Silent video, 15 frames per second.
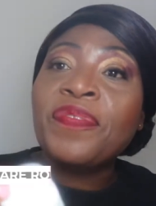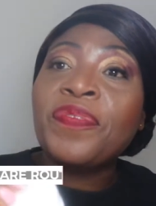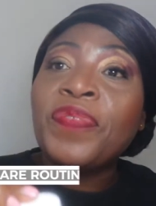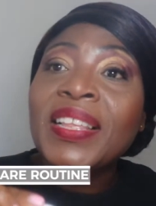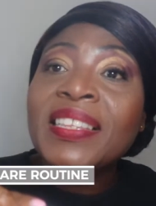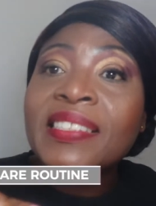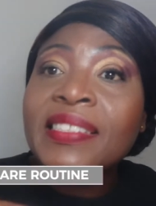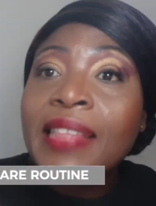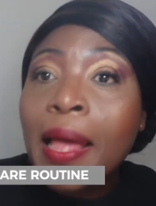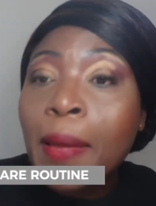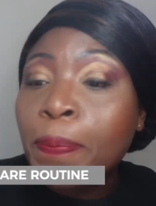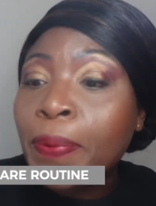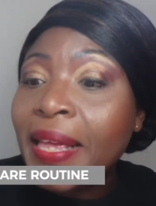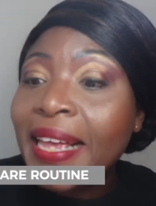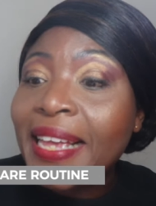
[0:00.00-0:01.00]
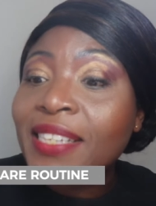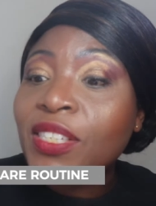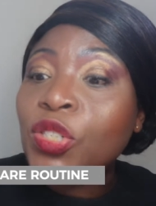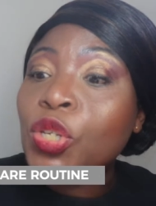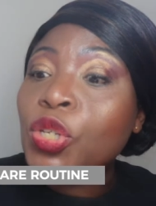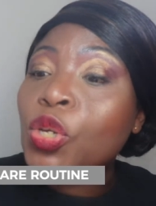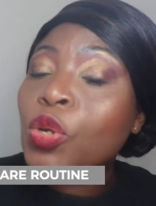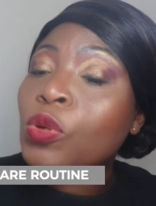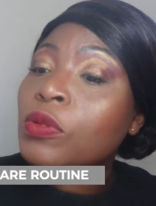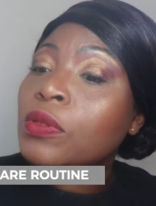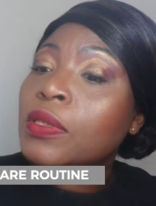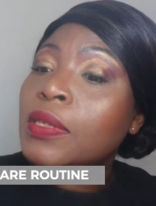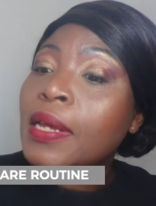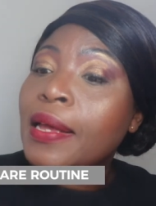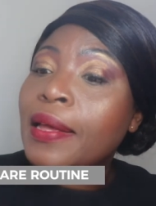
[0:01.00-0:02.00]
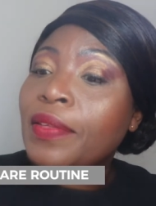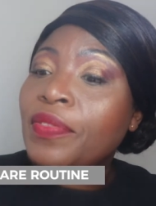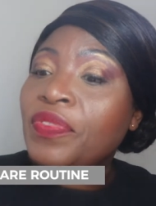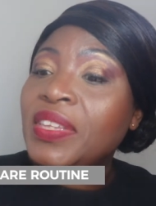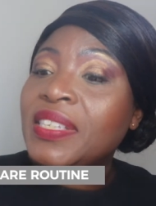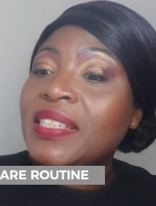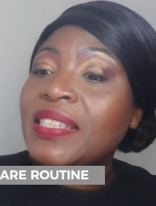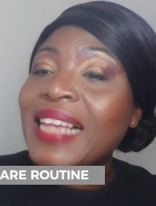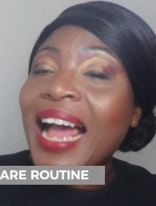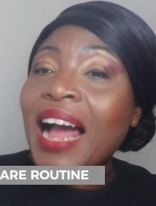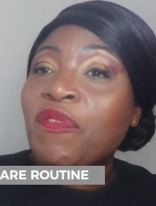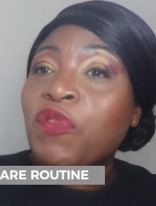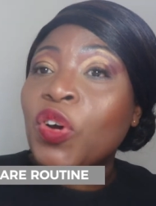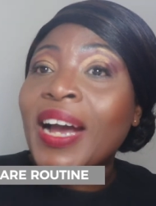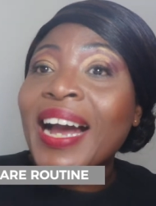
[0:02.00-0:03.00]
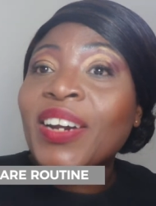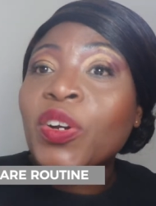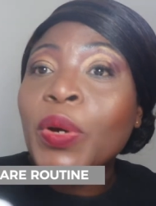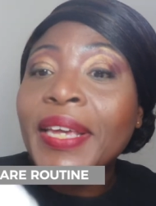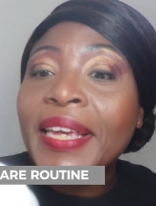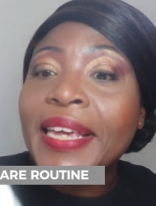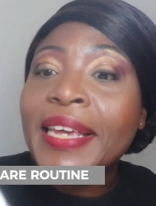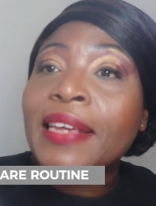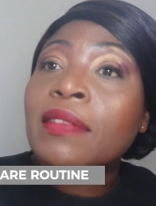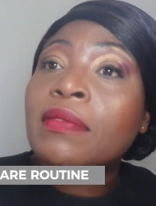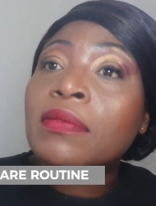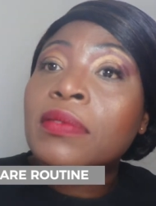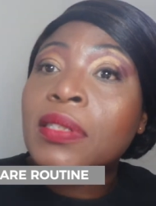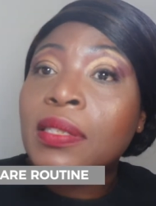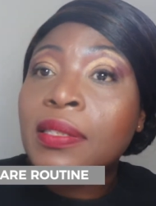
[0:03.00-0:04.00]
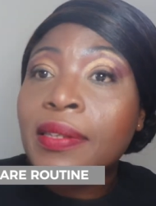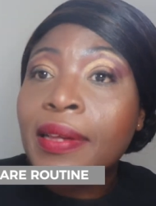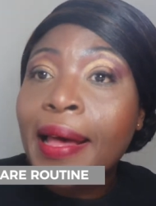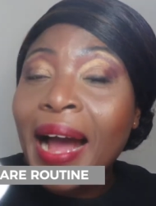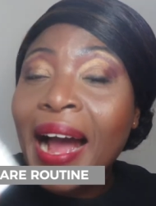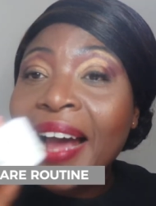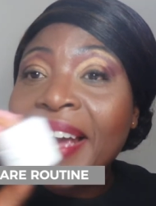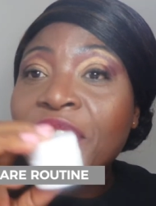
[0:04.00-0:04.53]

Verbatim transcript: first step is to use this avocado Kiehl's eye